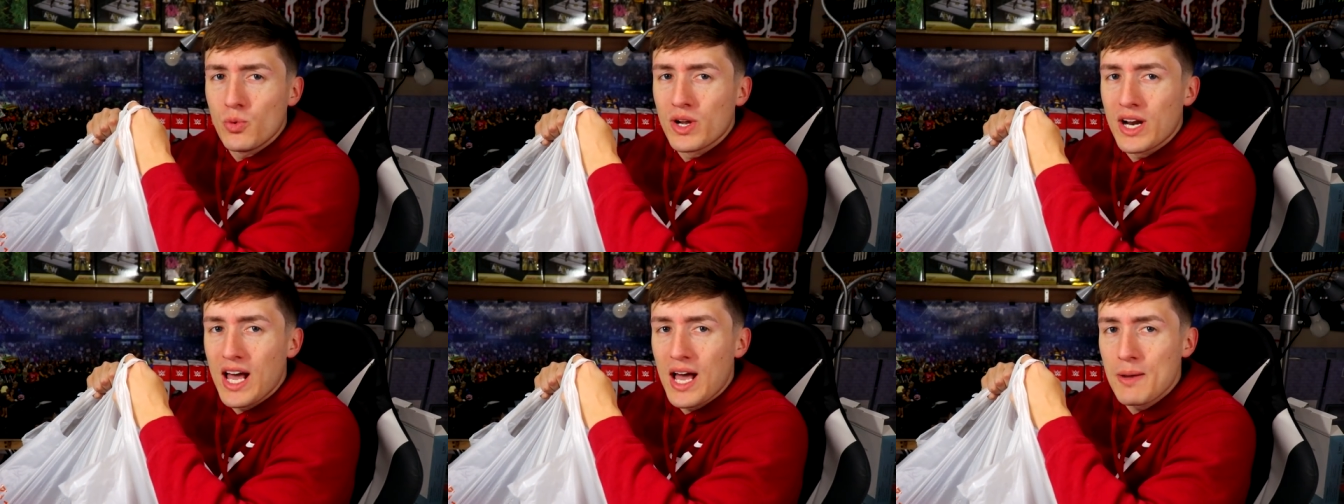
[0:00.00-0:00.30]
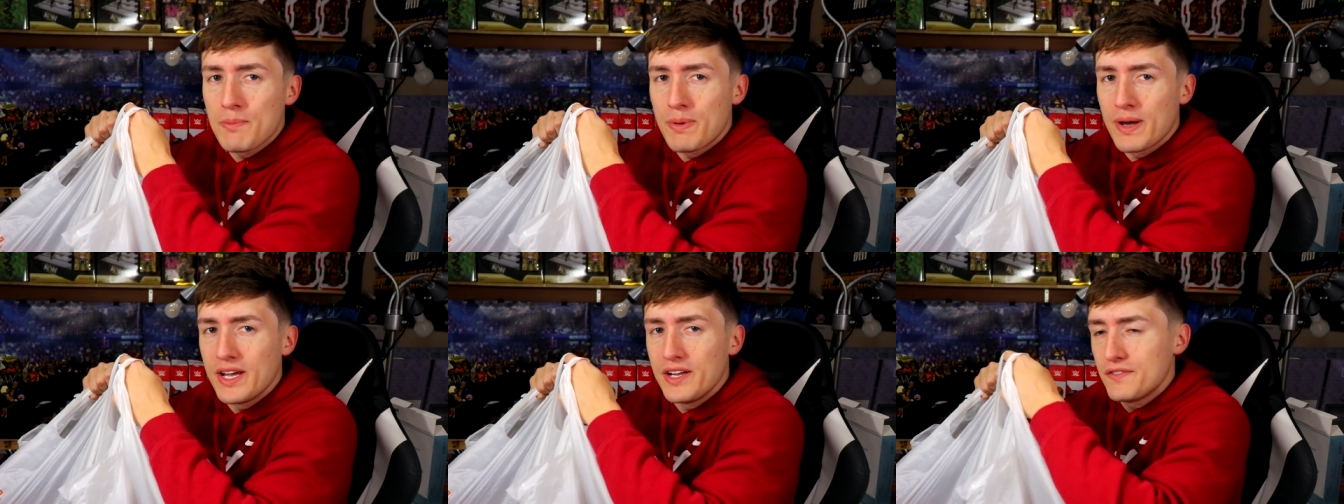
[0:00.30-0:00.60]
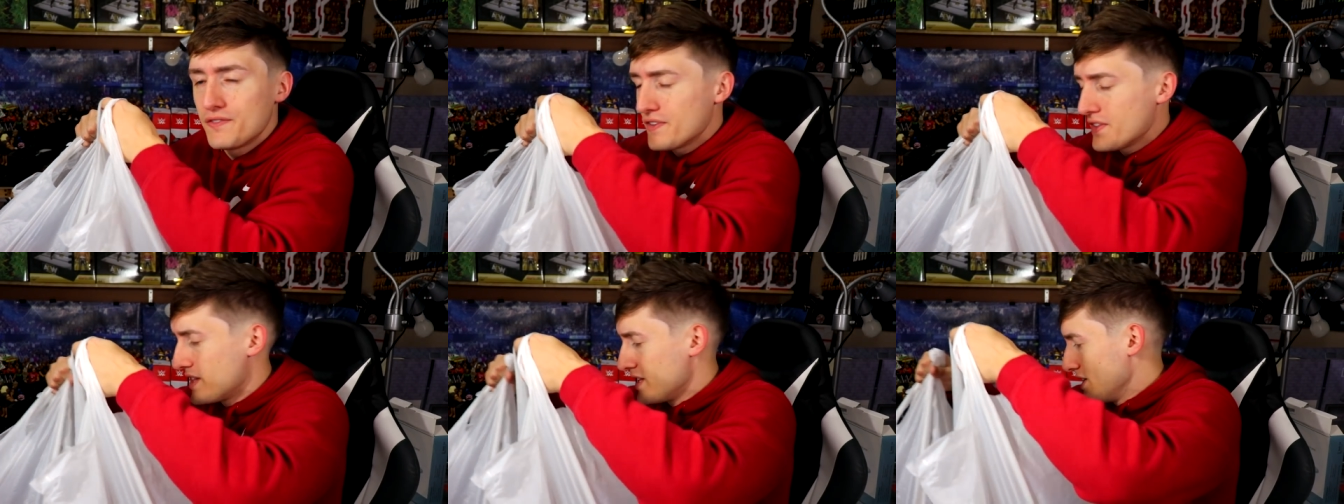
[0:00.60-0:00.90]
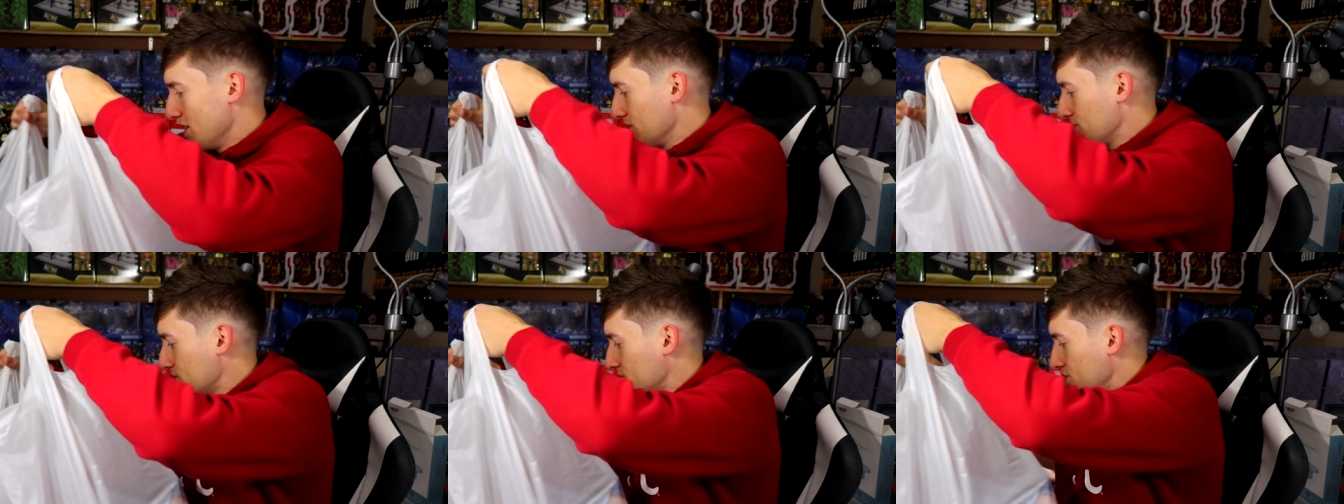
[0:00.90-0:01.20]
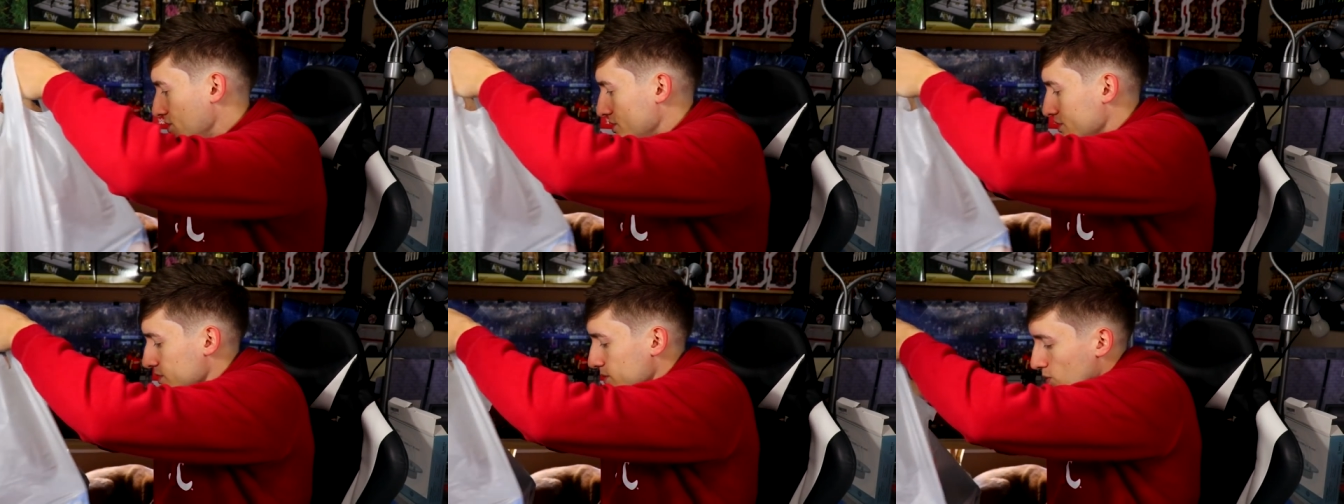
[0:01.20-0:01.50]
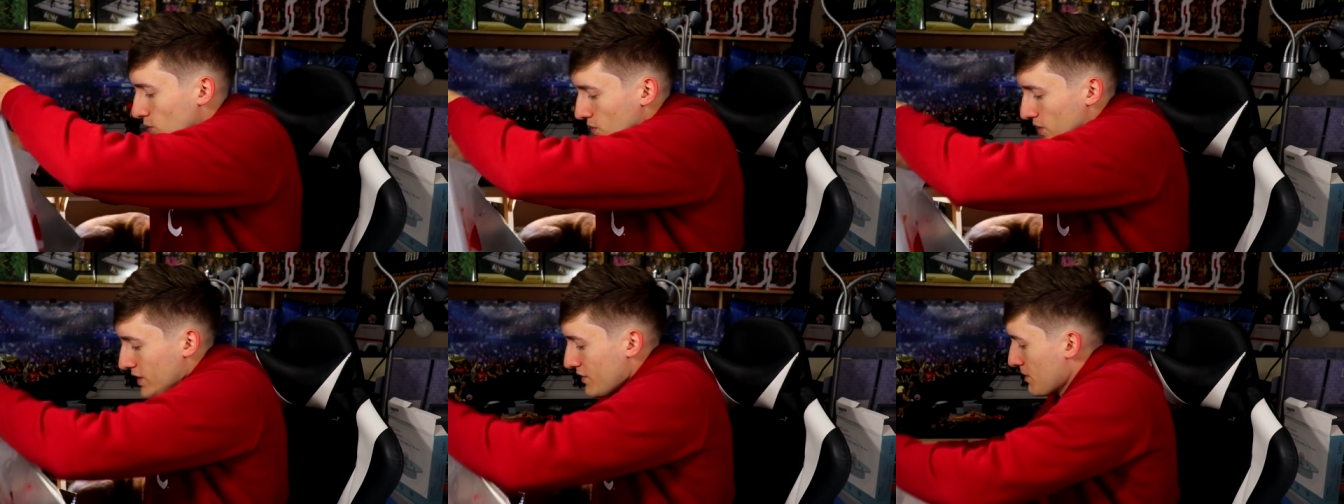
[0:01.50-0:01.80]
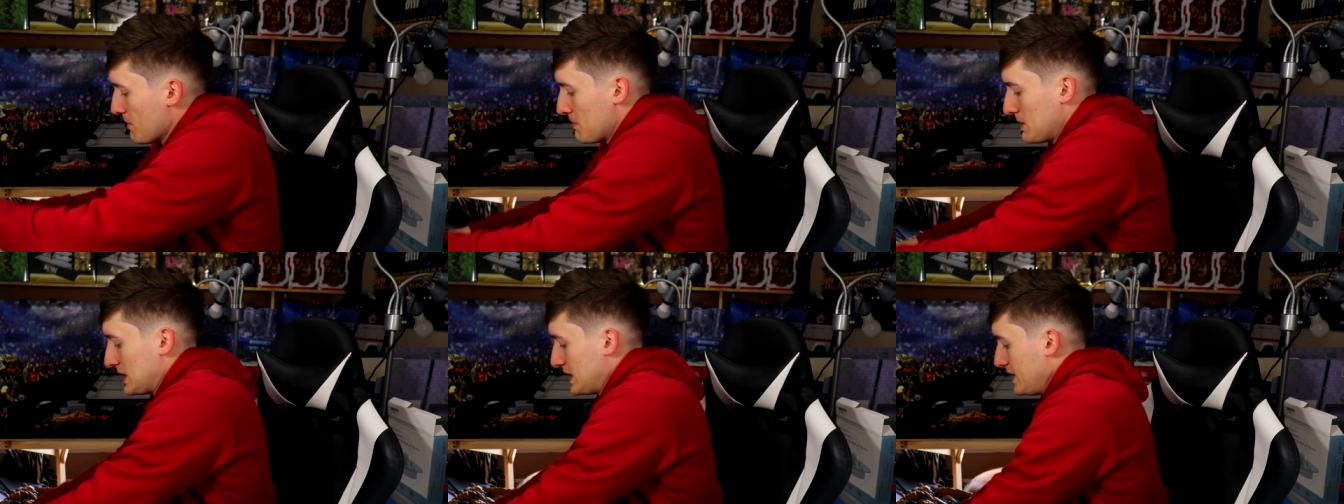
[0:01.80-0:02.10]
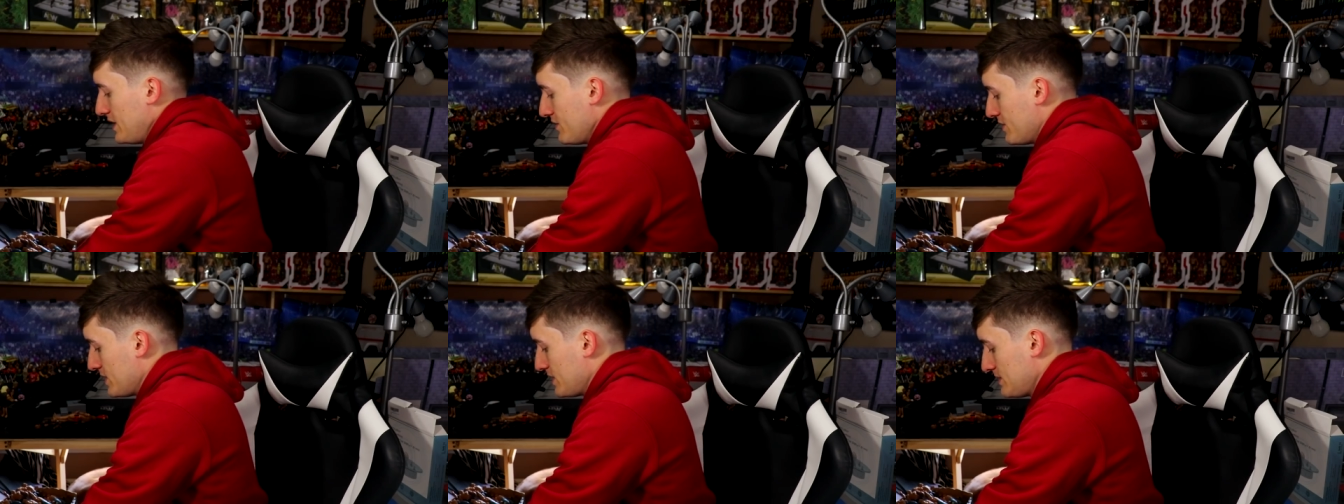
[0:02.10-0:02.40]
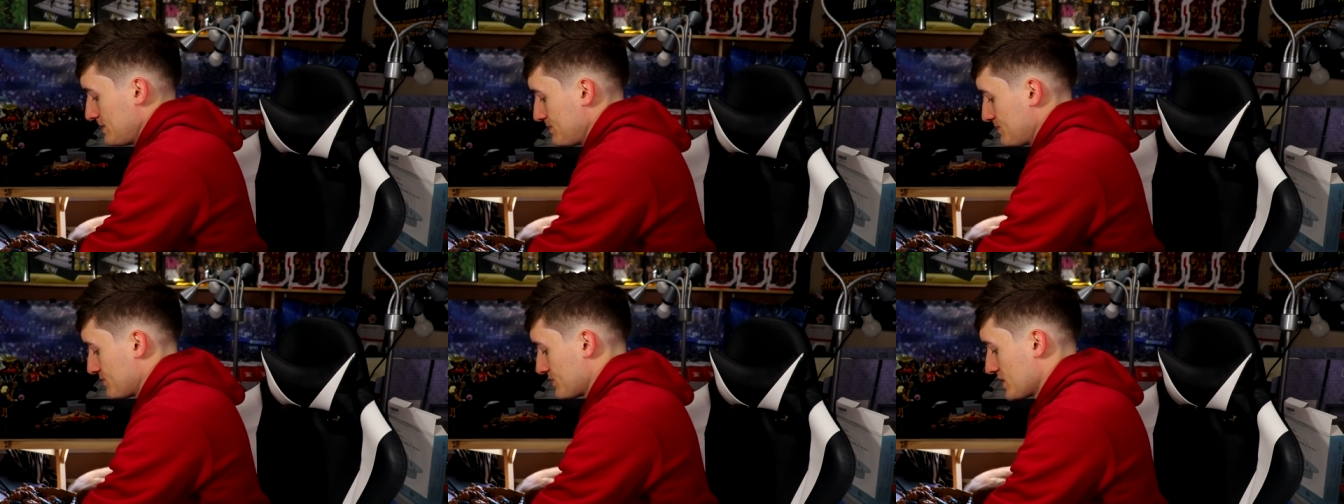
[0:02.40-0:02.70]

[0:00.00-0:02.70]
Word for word: what I paid for this. You won't even believe it.